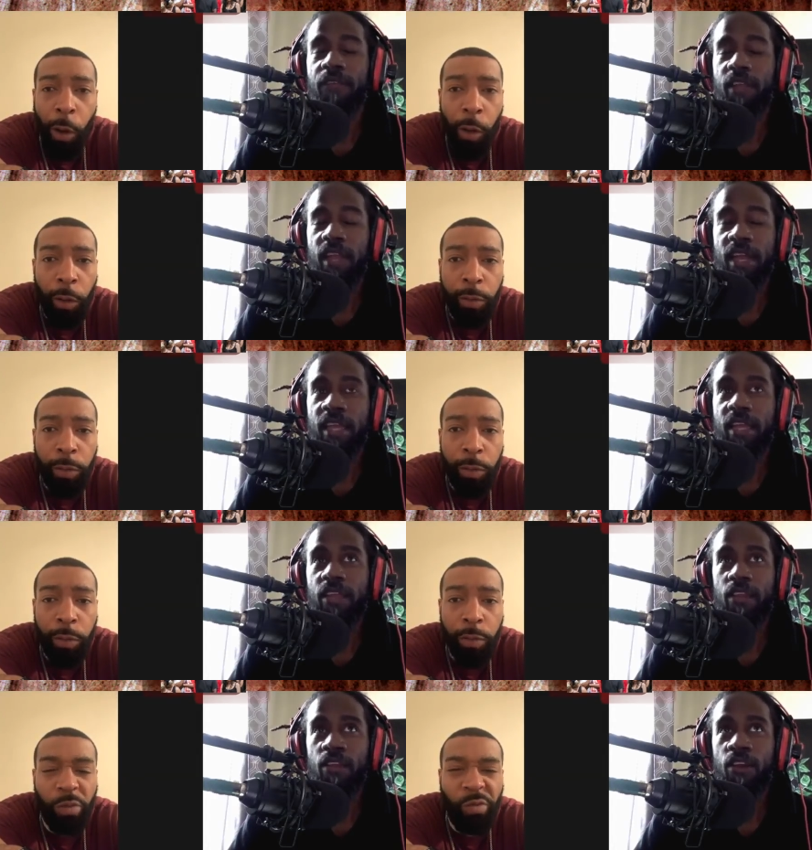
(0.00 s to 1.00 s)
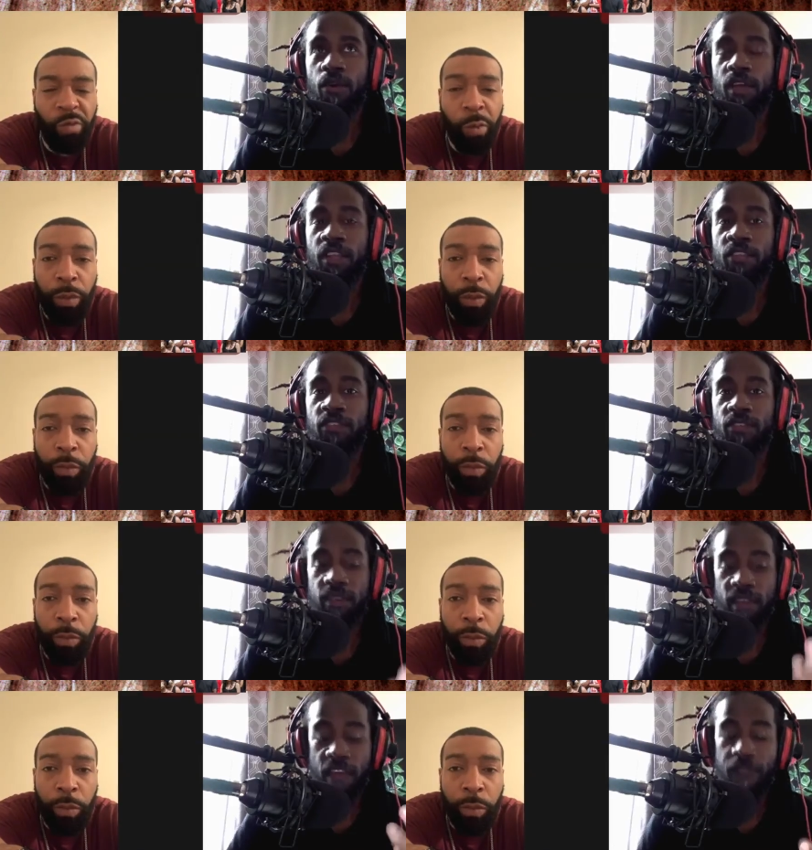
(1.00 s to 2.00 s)
Speaker 1: like you know, it's
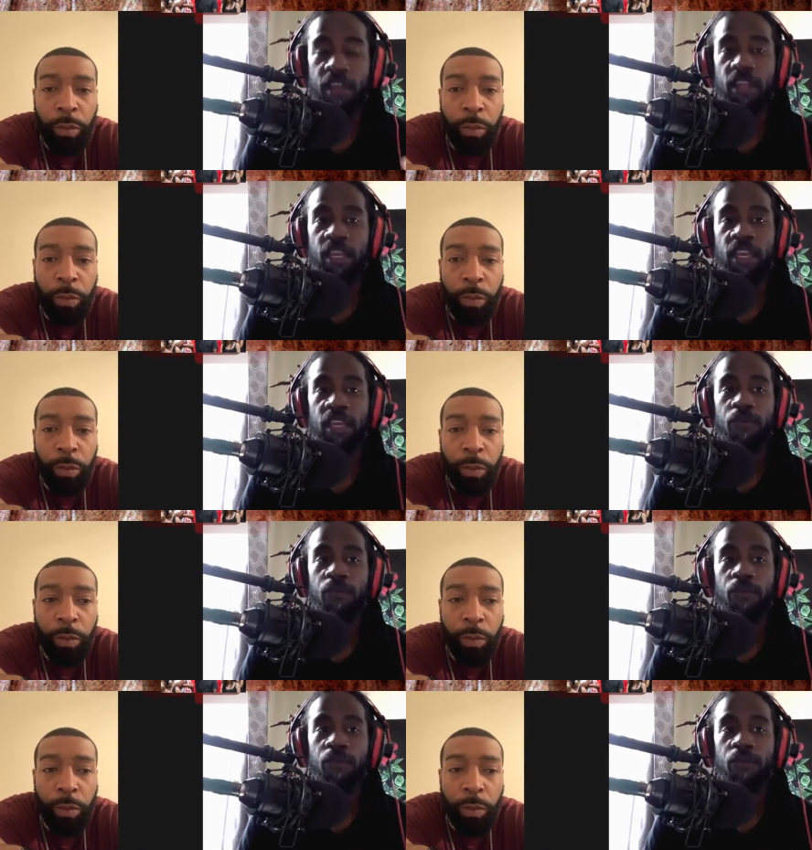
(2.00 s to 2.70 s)
definitely